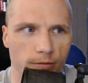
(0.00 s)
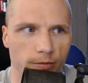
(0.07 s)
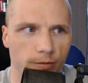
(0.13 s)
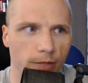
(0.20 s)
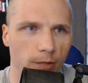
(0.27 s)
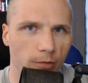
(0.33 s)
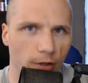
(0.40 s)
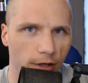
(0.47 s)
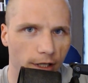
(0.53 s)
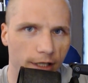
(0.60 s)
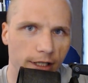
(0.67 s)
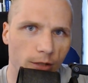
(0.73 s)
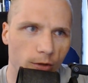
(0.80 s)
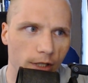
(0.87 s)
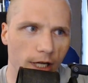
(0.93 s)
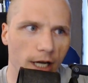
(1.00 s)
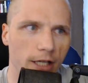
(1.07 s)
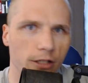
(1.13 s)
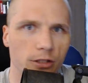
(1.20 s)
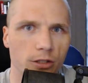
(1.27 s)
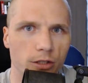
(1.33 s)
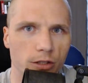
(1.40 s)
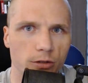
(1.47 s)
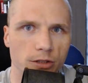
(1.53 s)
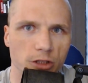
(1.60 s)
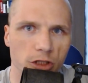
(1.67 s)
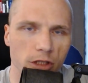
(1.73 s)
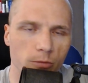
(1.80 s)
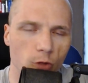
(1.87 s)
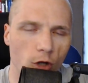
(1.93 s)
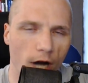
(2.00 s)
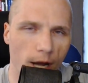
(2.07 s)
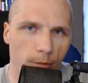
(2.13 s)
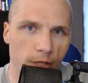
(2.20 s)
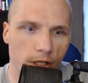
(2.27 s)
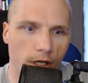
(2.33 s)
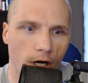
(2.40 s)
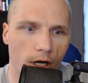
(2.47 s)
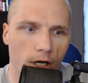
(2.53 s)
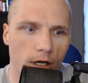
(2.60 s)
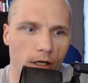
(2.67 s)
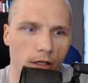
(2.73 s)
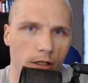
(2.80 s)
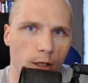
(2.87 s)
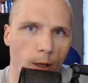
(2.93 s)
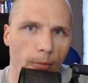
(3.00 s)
People thought they were kind of your cheap, crappy car.